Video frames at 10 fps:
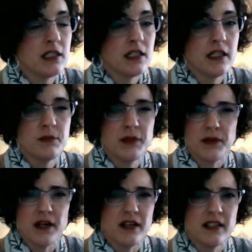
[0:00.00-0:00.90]
I could be
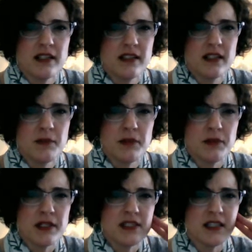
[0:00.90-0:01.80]
wrong. Upper
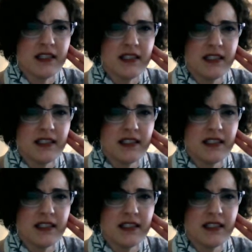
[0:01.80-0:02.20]
west side.